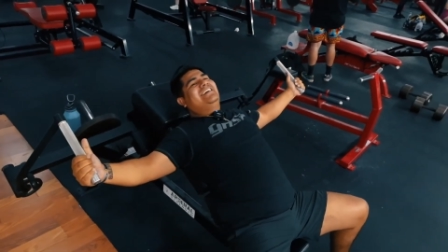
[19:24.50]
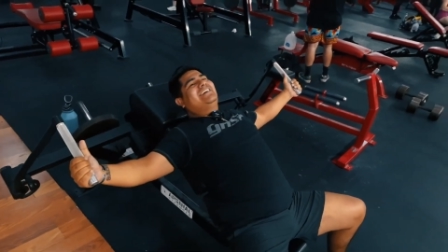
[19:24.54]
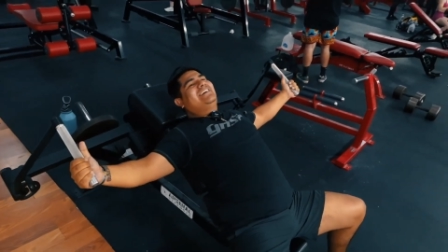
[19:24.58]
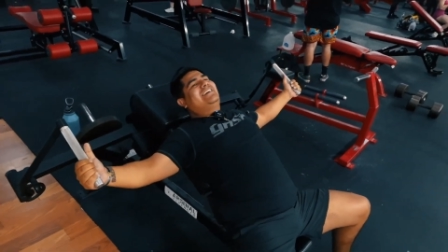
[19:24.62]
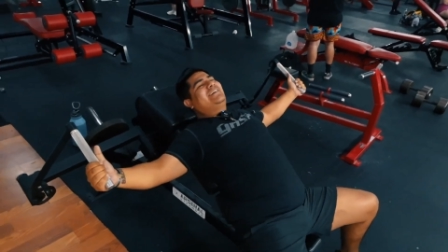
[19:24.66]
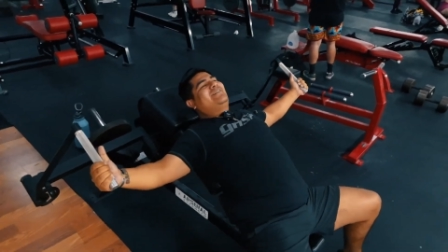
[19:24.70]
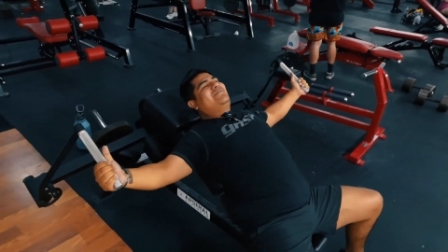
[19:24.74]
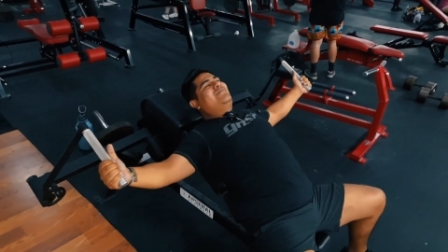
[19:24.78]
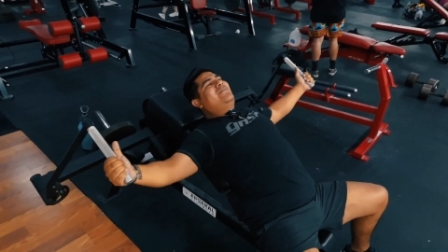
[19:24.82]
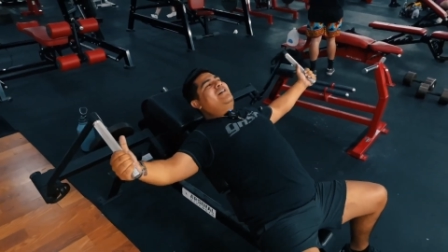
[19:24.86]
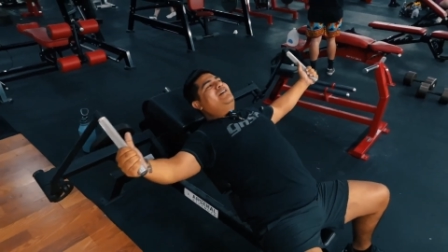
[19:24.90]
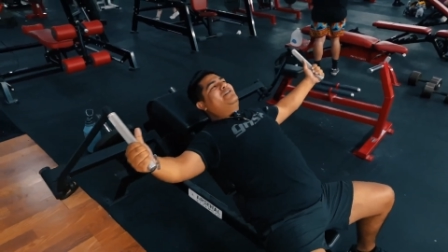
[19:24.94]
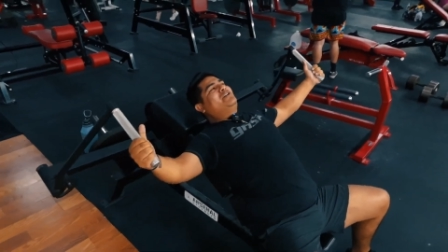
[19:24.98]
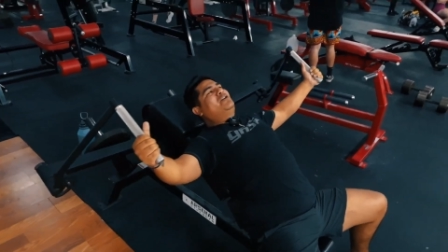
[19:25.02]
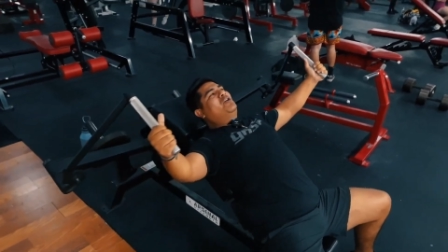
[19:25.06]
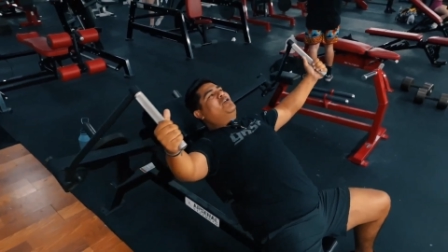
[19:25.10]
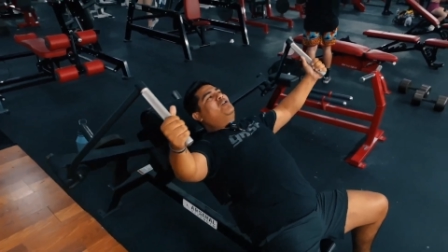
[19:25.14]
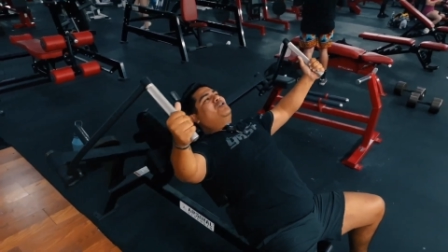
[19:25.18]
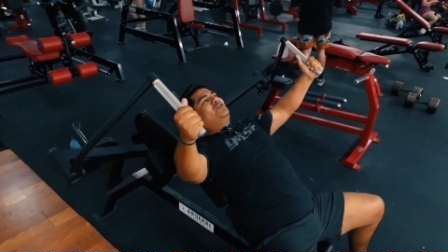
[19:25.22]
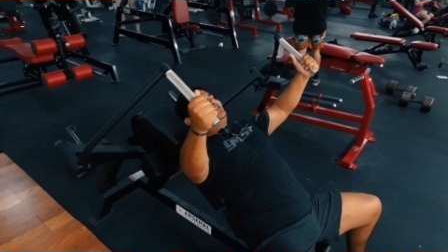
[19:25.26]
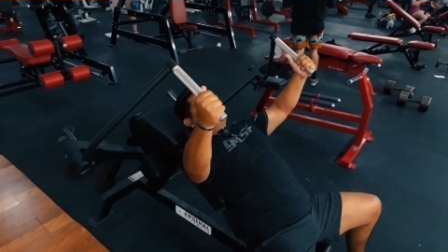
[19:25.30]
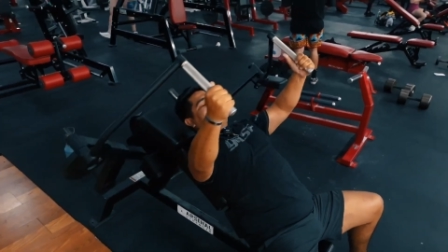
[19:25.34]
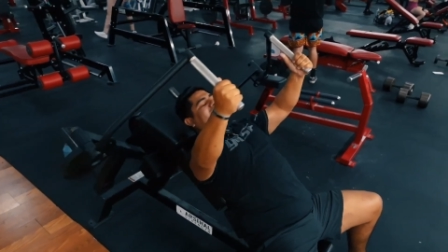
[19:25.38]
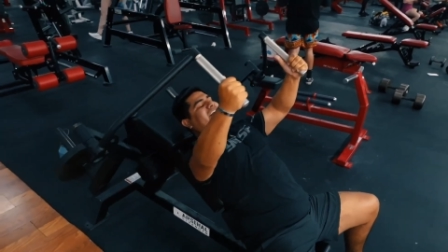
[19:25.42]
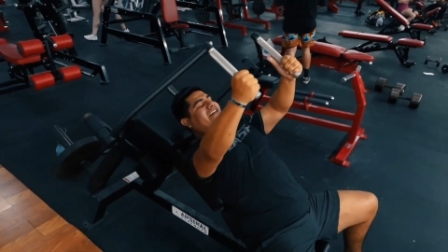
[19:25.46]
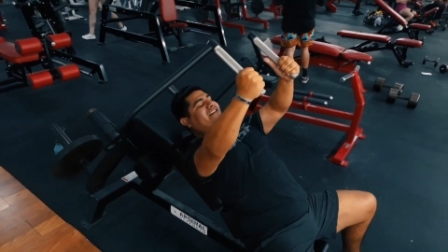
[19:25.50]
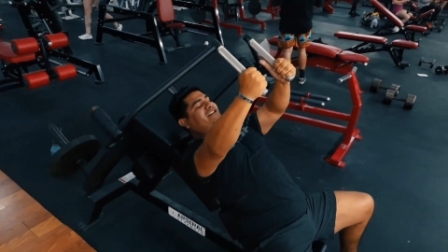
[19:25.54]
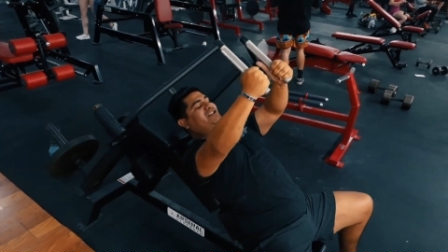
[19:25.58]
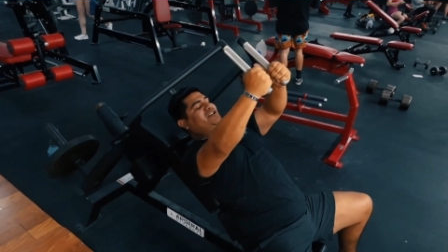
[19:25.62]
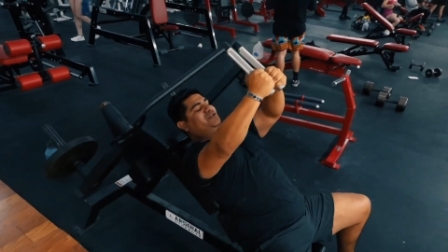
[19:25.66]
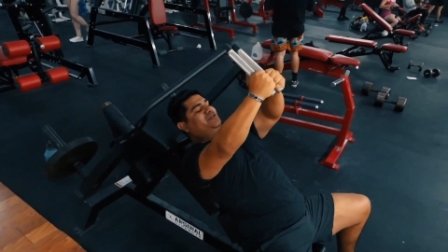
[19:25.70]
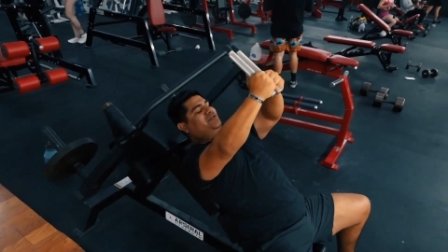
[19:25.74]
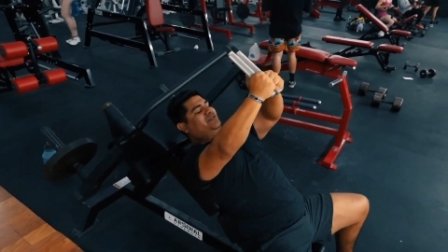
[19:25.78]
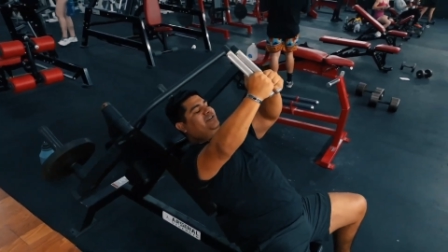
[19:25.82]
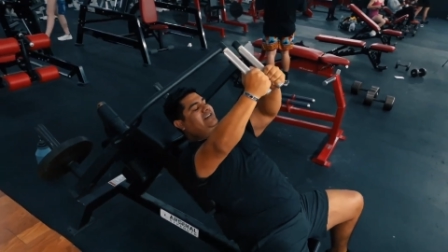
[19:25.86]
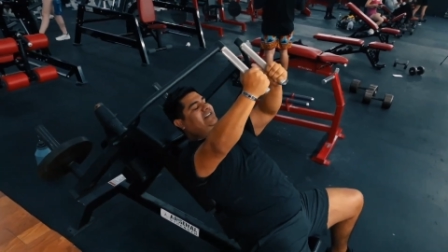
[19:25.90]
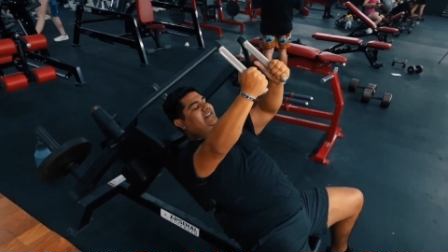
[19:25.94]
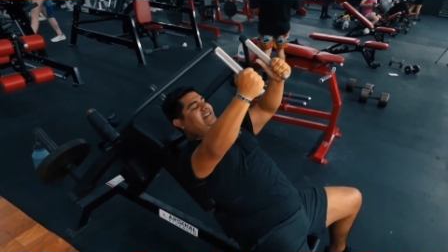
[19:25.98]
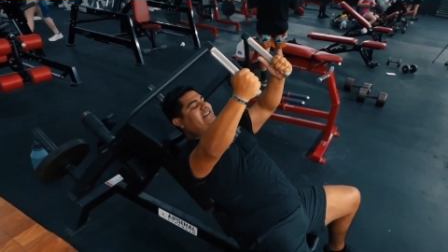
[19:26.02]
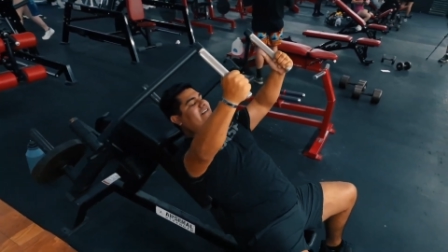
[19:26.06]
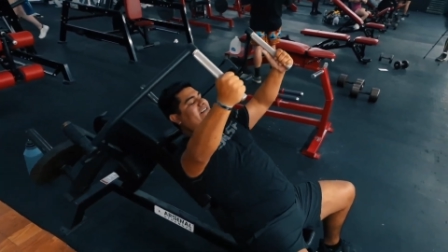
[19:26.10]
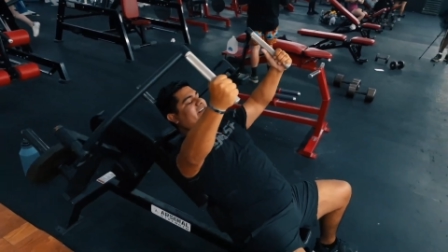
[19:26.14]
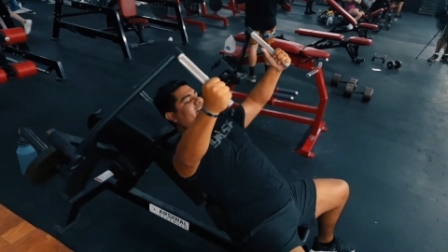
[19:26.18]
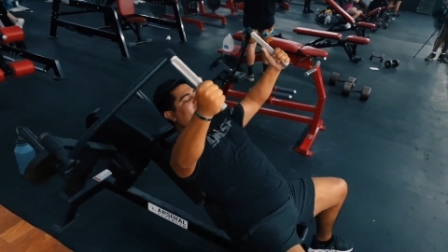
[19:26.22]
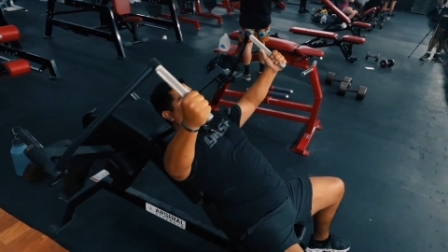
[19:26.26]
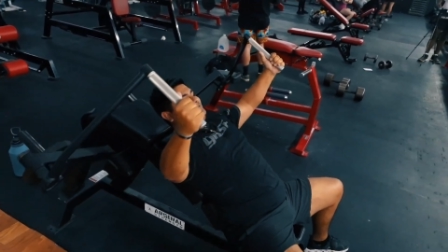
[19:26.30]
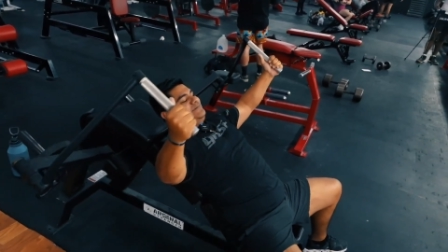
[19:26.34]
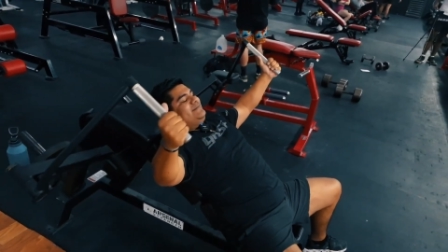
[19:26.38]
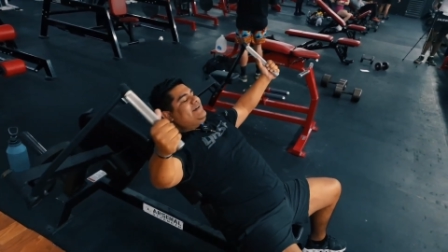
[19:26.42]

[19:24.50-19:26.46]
Come on, Golds, get you one of these,